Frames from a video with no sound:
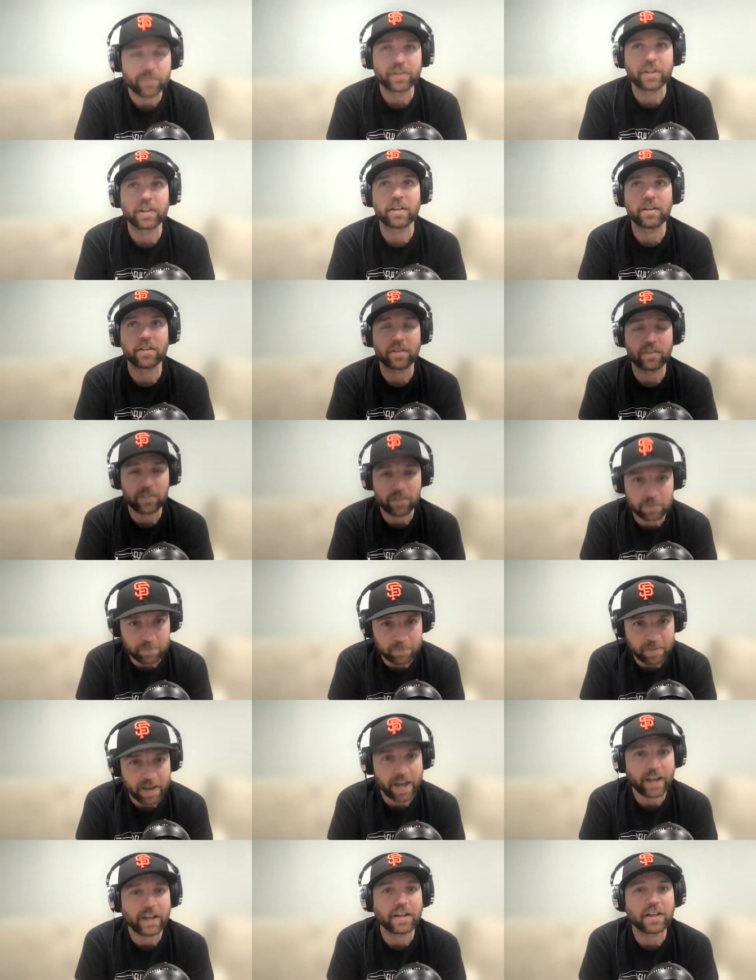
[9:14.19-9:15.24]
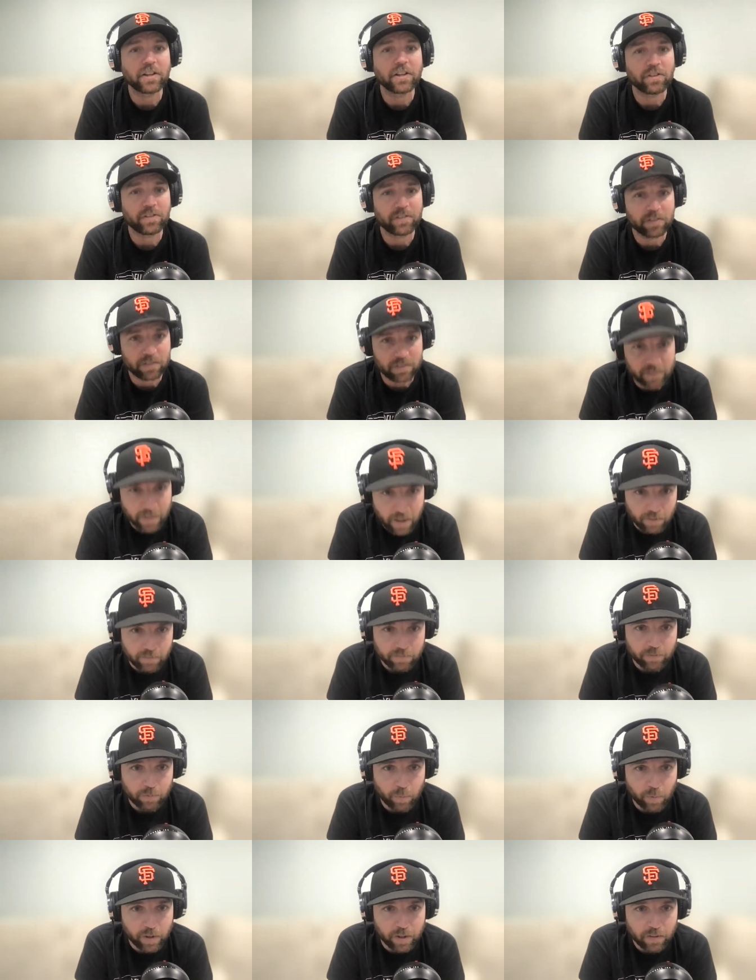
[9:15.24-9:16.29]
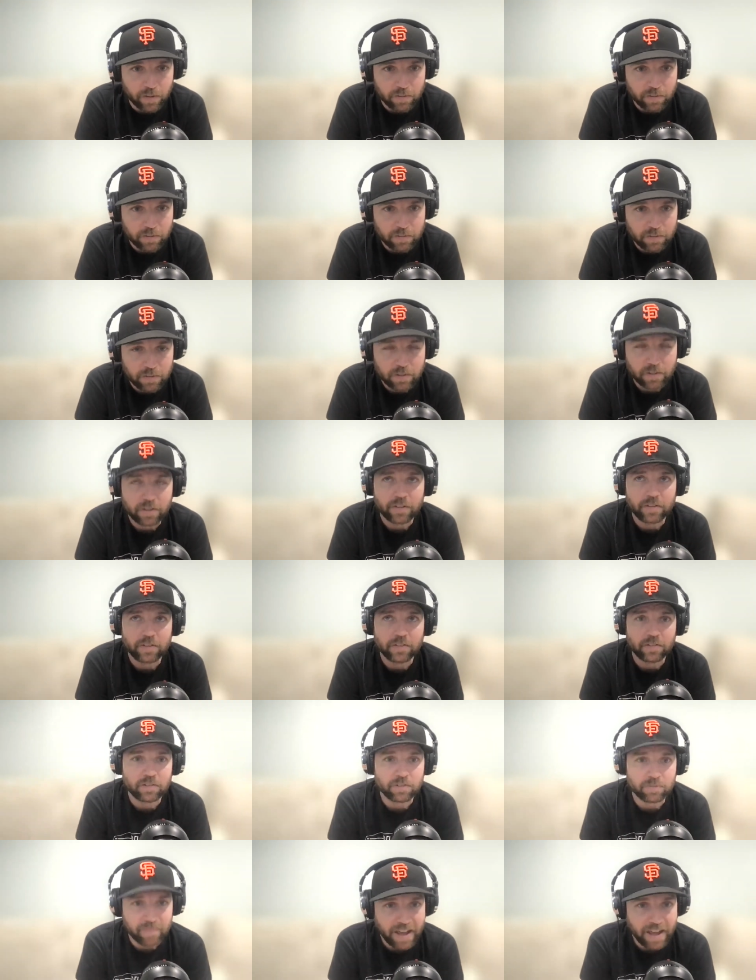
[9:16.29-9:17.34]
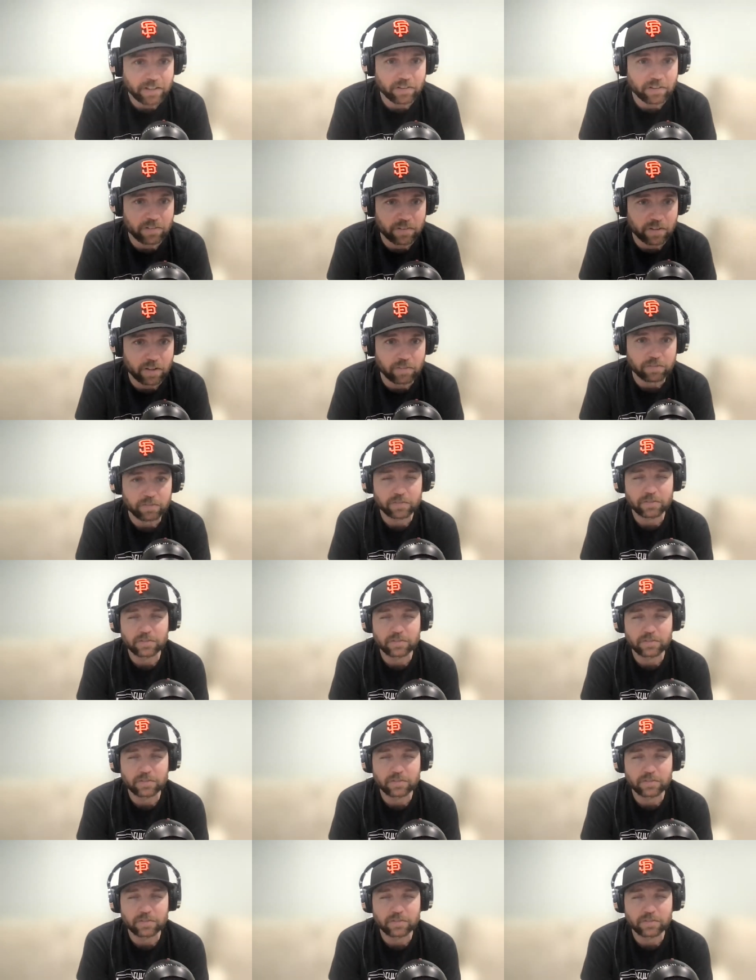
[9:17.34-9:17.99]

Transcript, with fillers: You need to smack yourself, Will. Smack yourself.